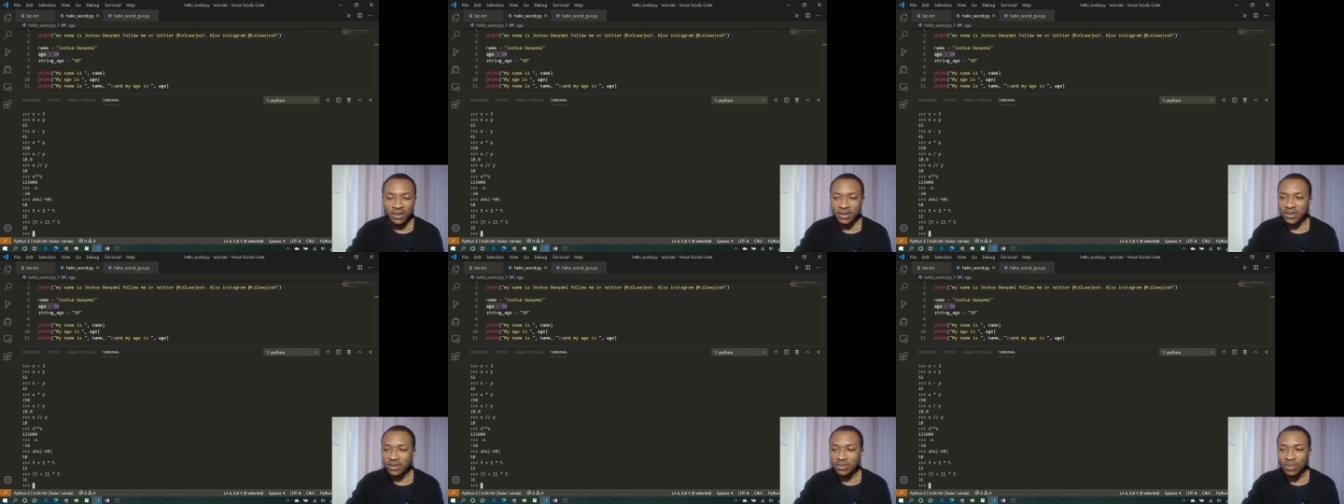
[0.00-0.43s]

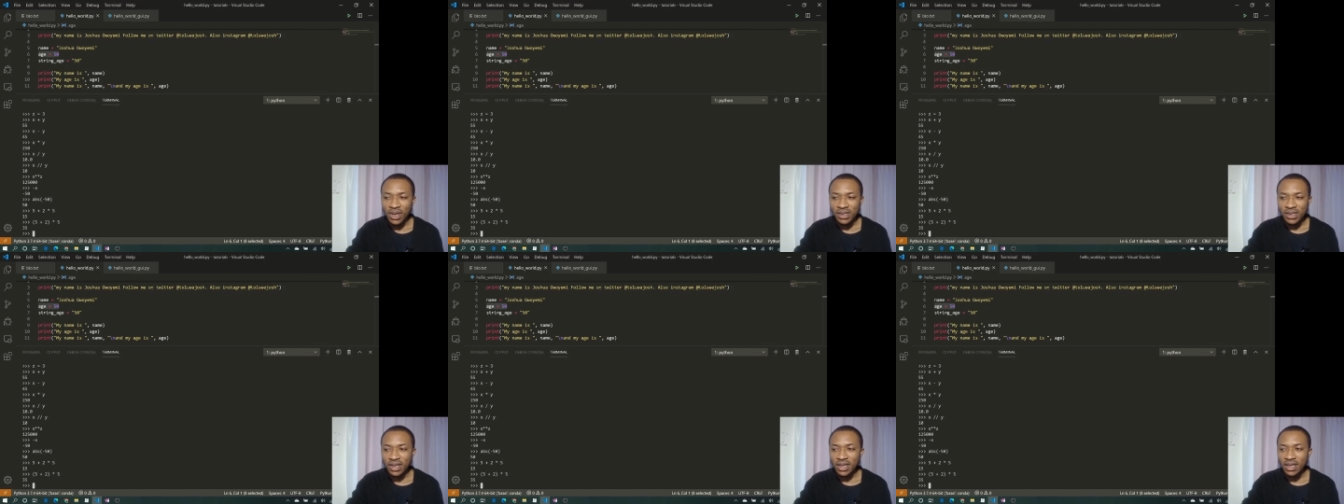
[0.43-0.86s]
It's
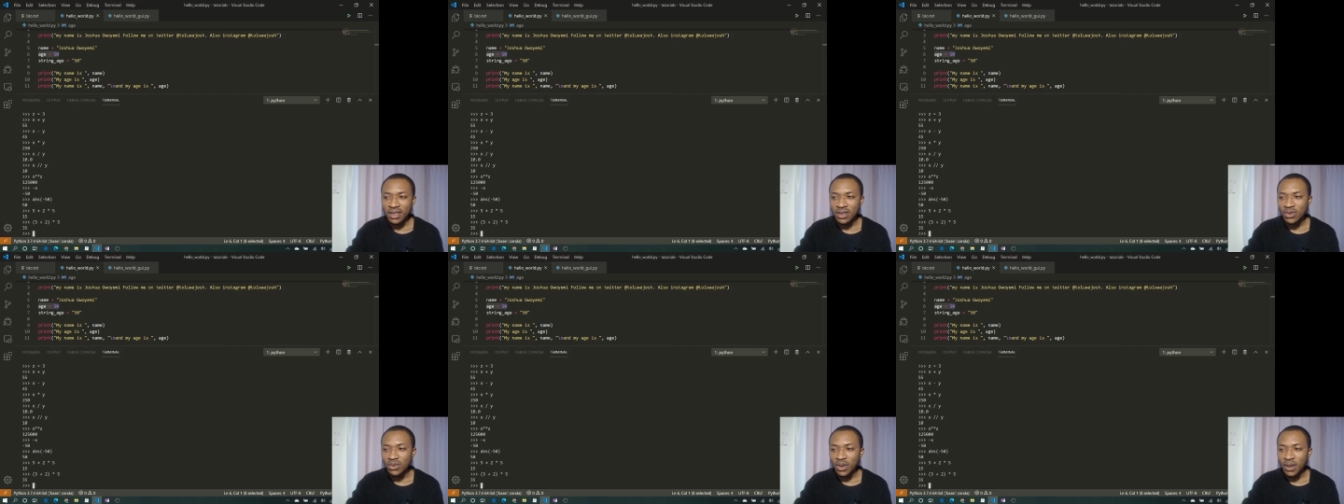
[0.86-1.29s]
basically
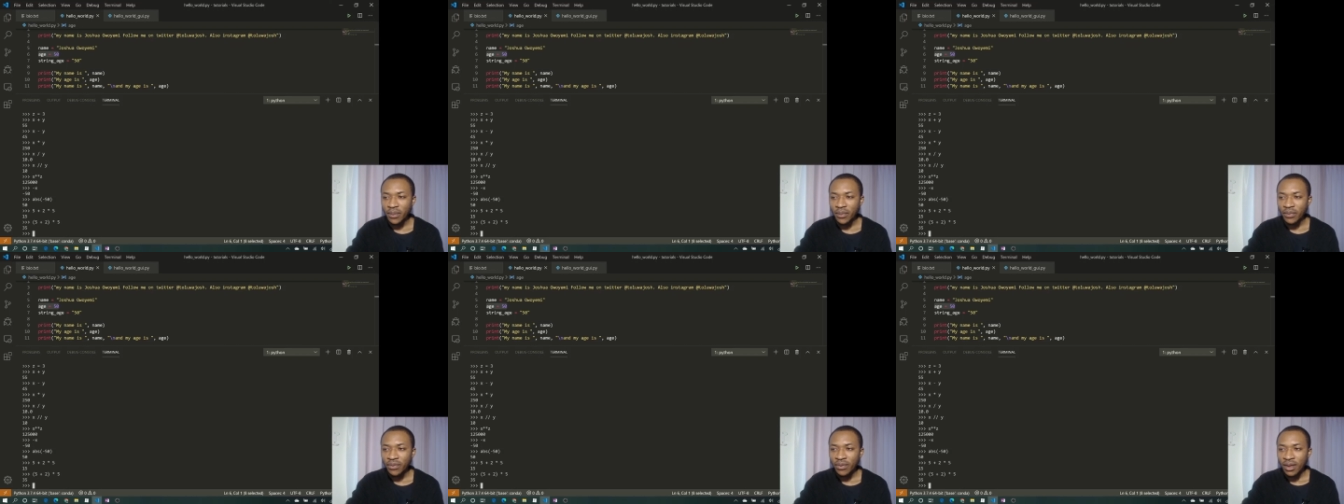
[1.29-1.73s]
this way.
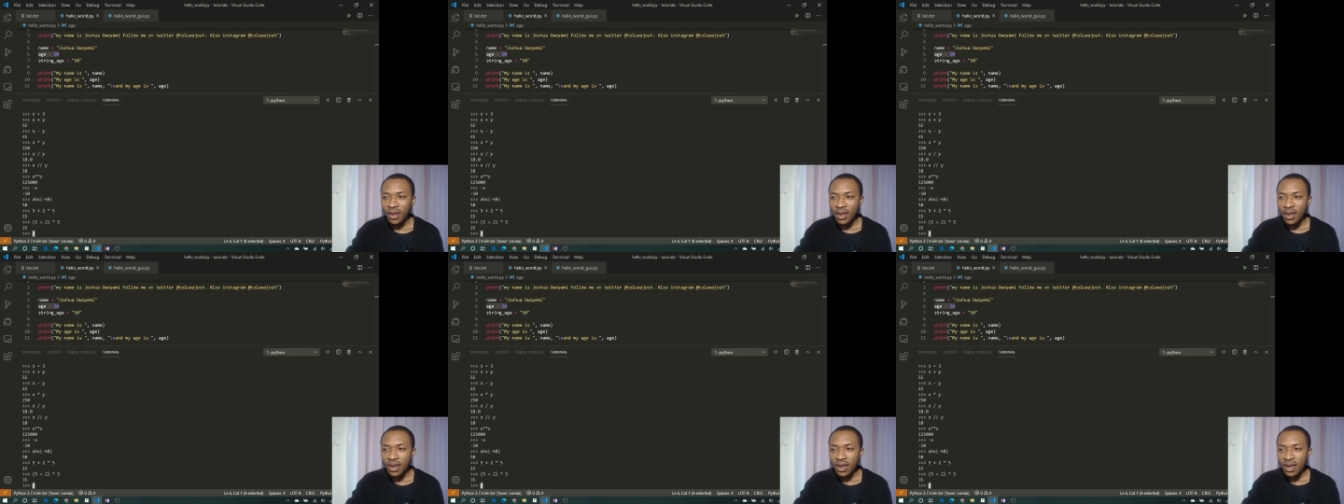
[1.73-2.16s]

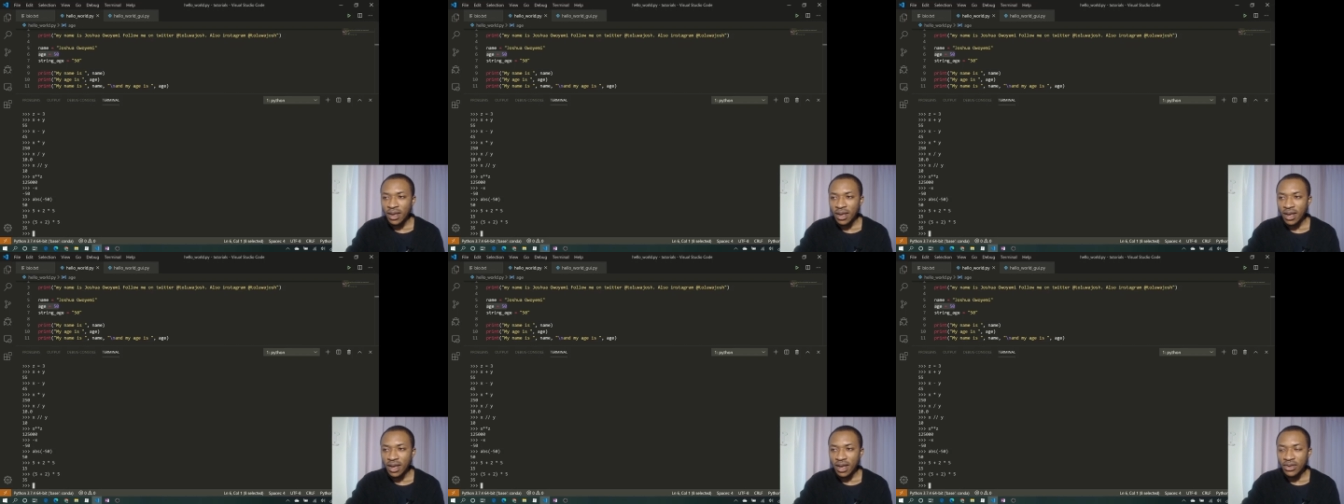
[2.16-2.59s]

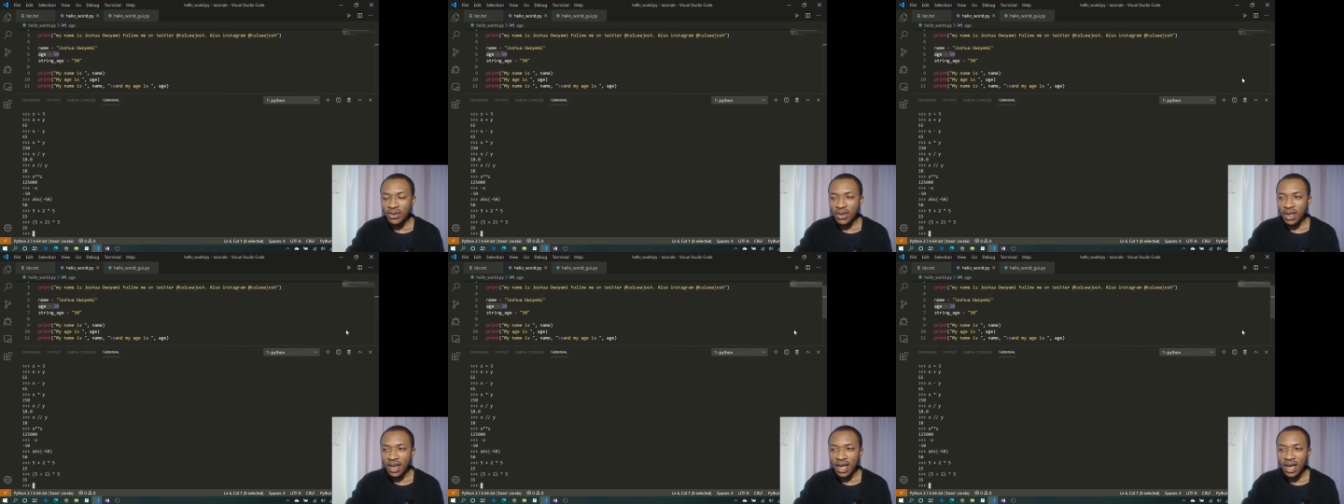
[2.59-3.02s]
And you
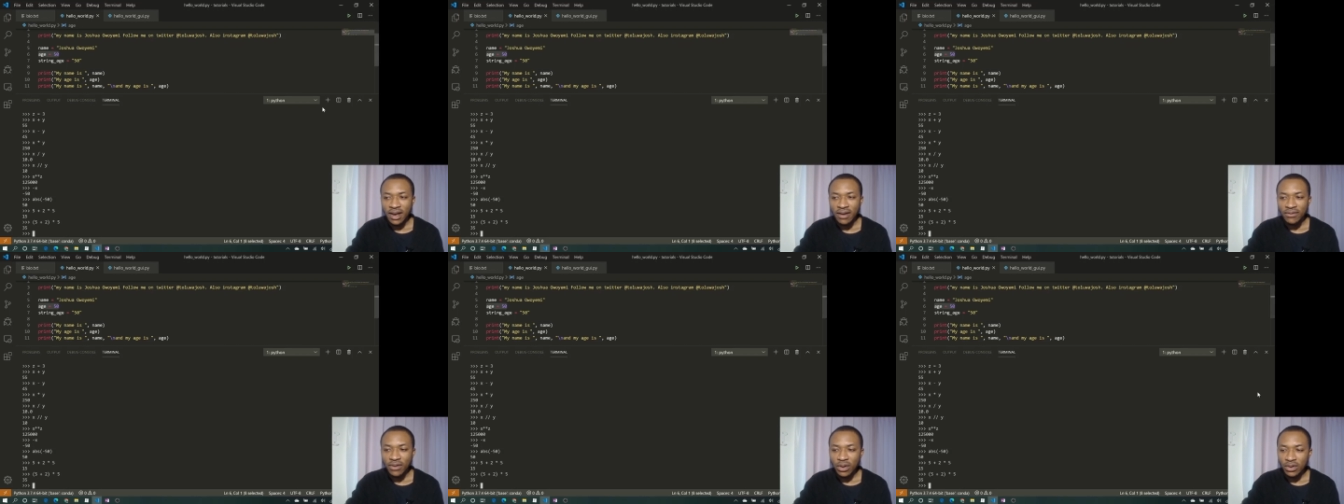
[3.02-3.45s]
can
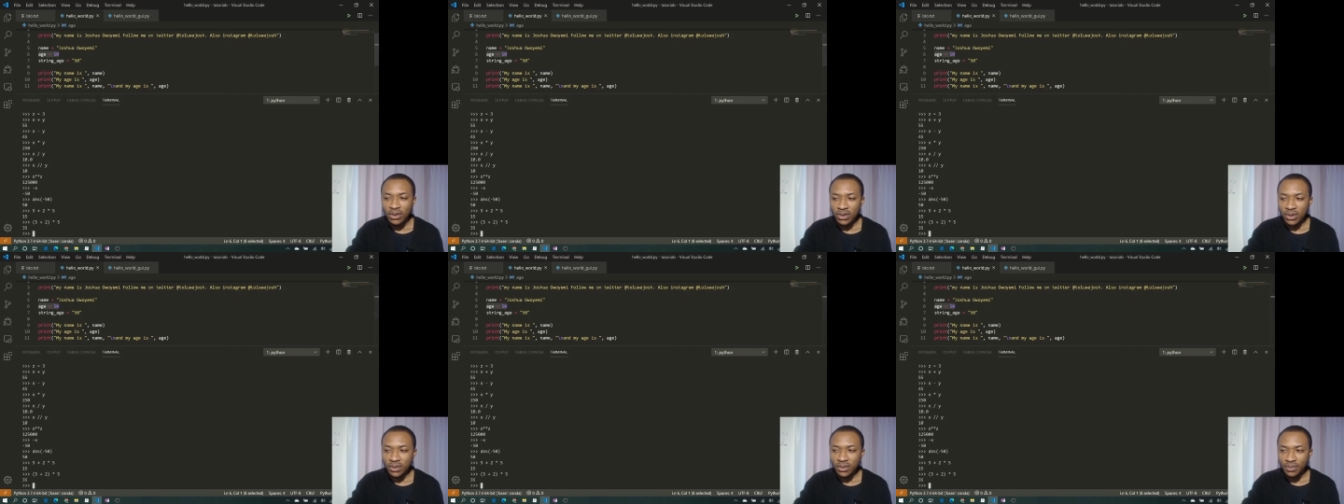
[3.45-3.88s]
have
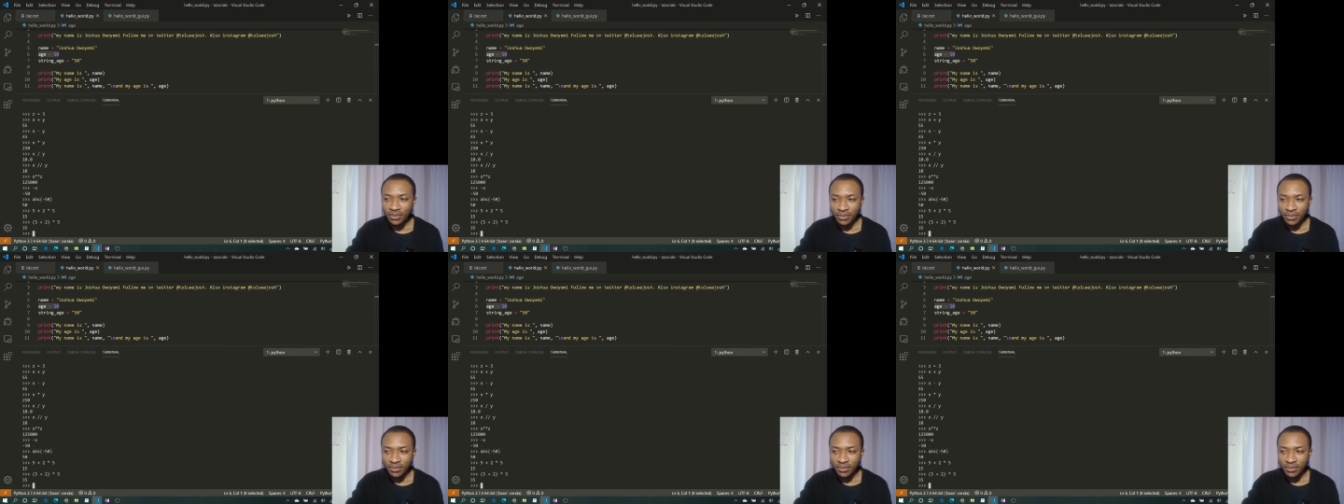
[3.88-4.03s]
also